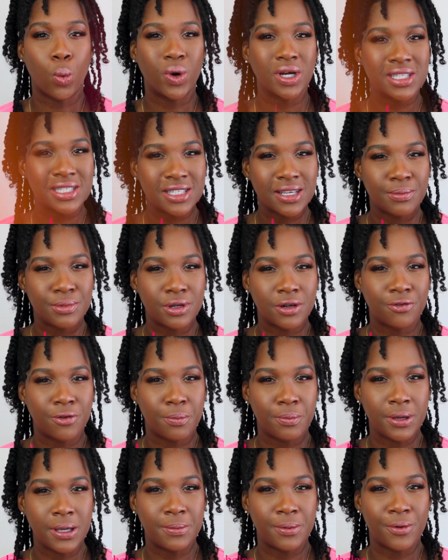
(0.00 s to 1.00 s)
What's up, beautiful
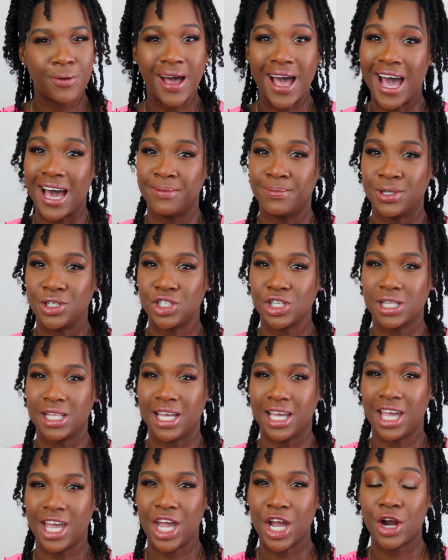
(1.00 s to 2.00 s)
people, and Michelle
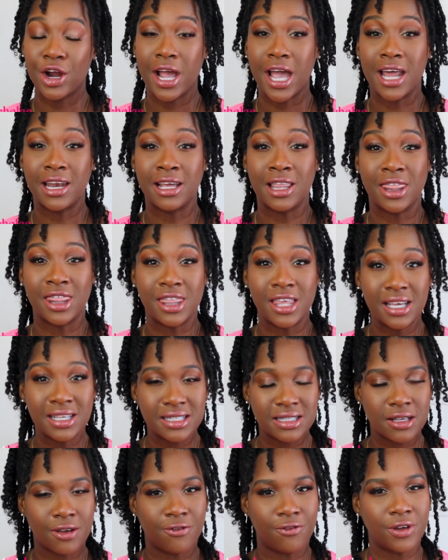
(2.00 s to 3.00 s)
here, and in this
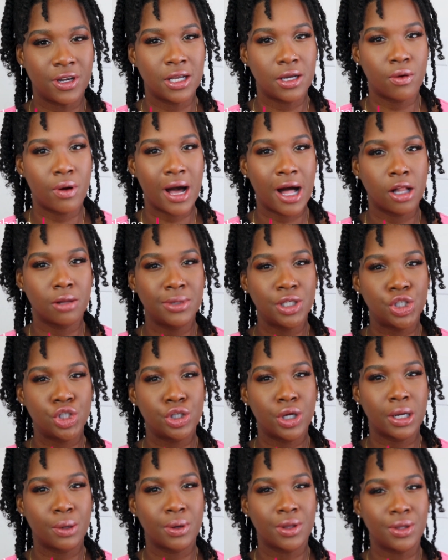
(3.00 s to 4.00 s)
video I'll be
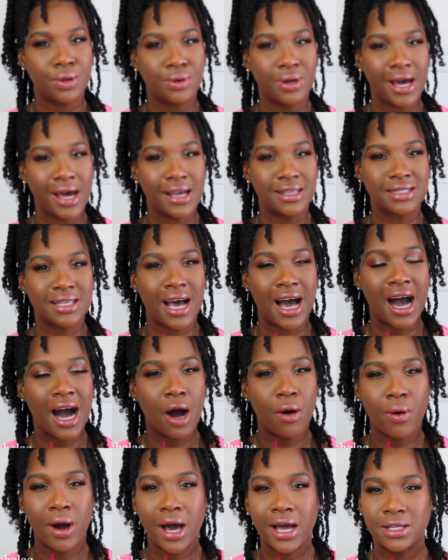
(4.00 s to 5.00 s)
sharing with you guys
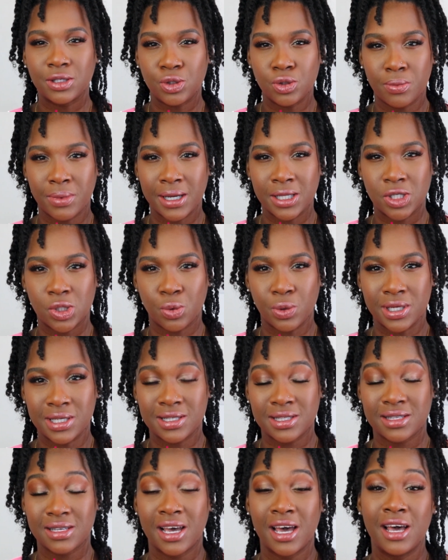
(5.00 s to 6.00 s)
how I do my
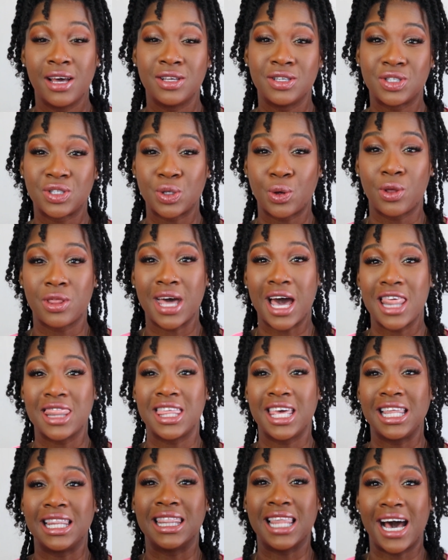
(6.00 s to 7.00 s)
twists so that
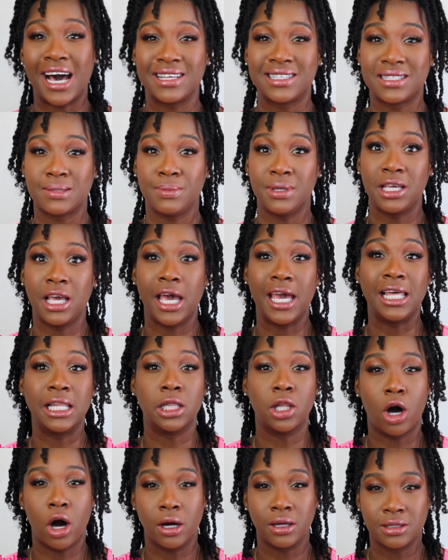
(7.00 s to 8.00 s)
they last me a
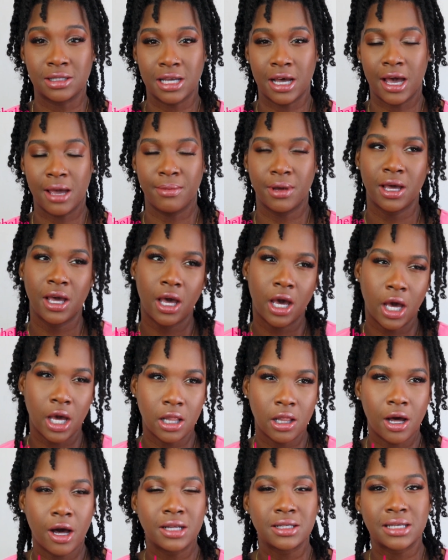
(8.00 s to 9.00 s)
long time. A
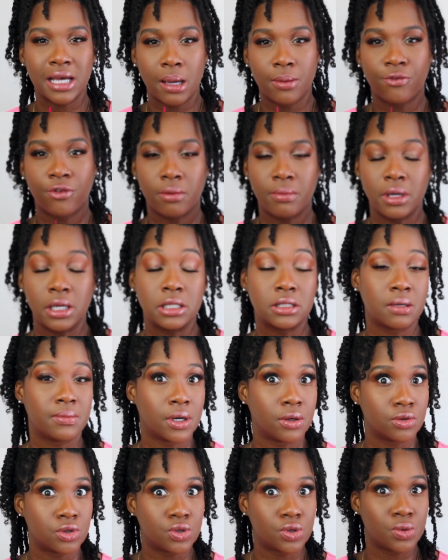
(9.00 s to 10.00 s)
long time for me is
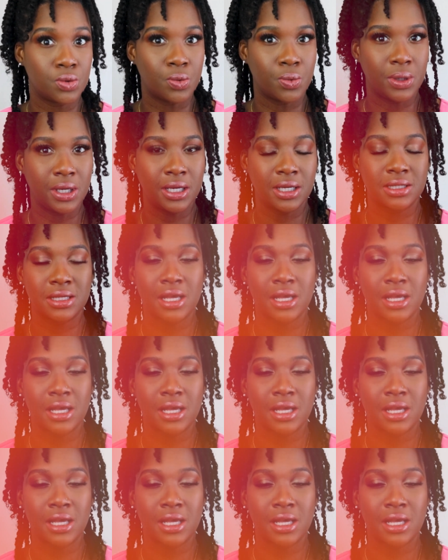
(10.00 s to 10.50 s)
about 2 weeks.